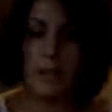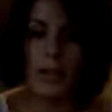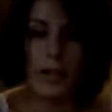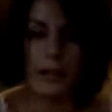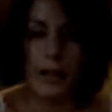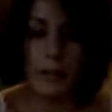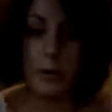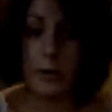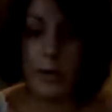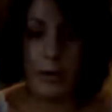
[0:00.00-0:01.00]
the other day.
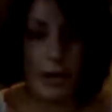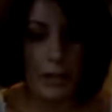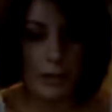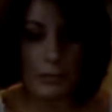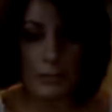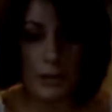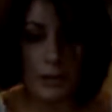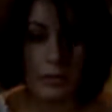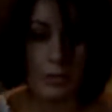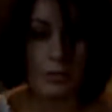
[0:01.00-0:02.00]
We were getting ready to do a
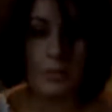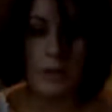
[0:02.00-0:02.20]
read-through.